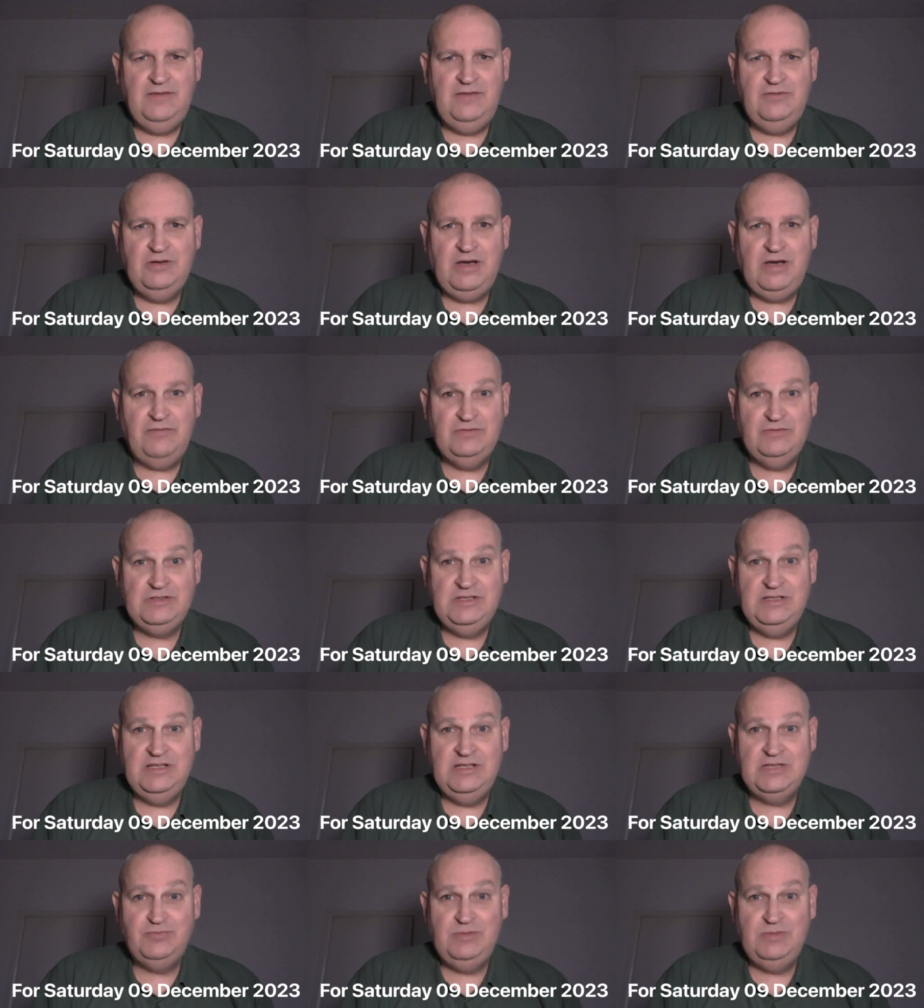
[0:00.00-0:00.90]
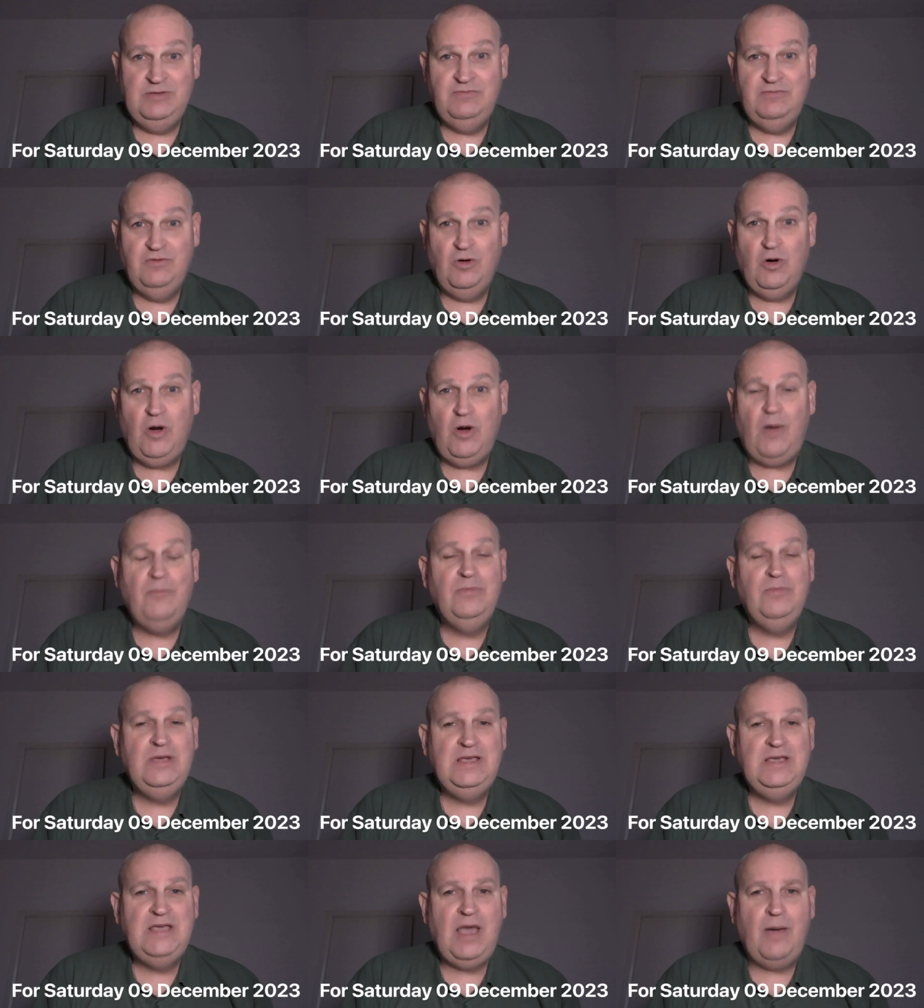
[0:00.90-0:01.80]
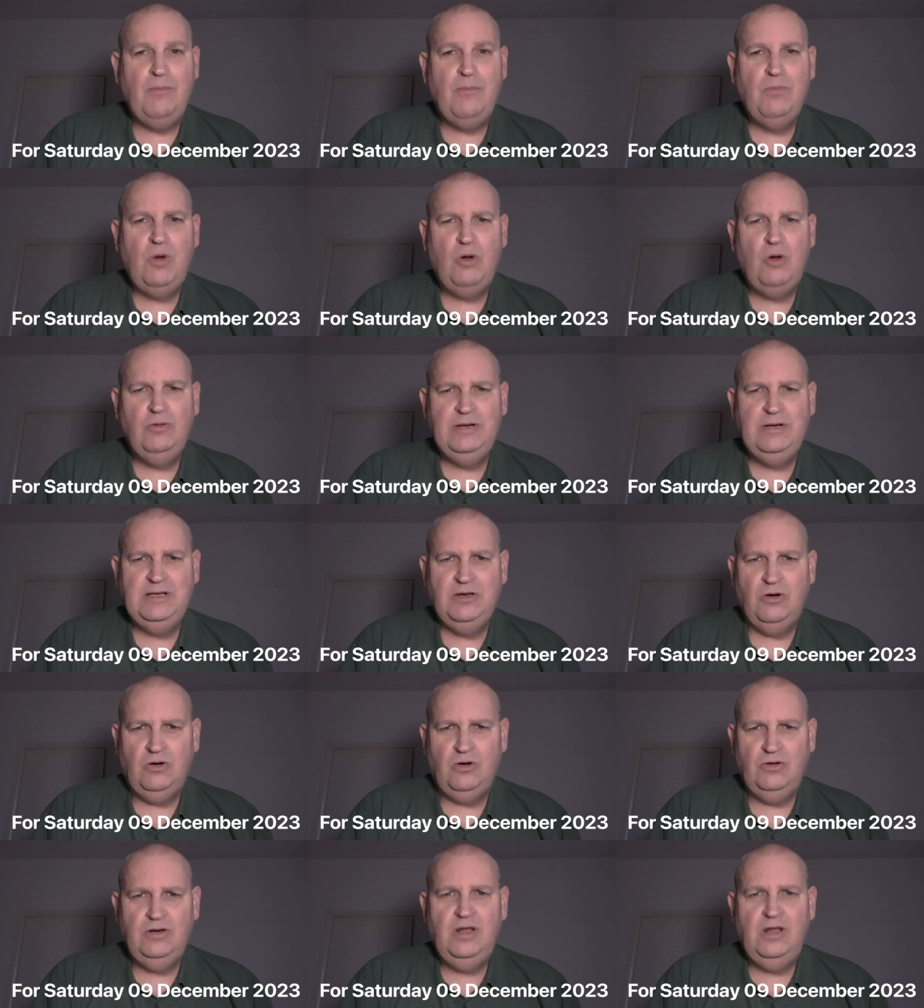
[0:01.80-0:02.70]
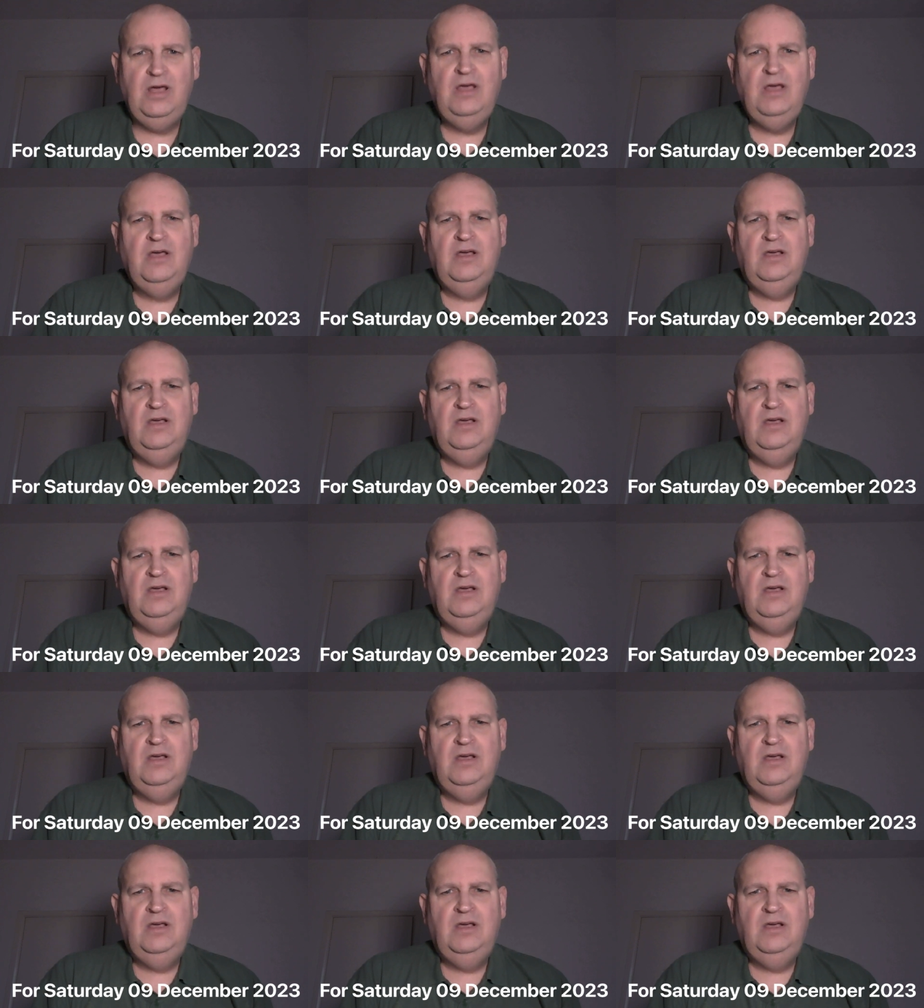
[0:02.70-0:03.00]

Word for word: if you haven't seen this before, me moaning on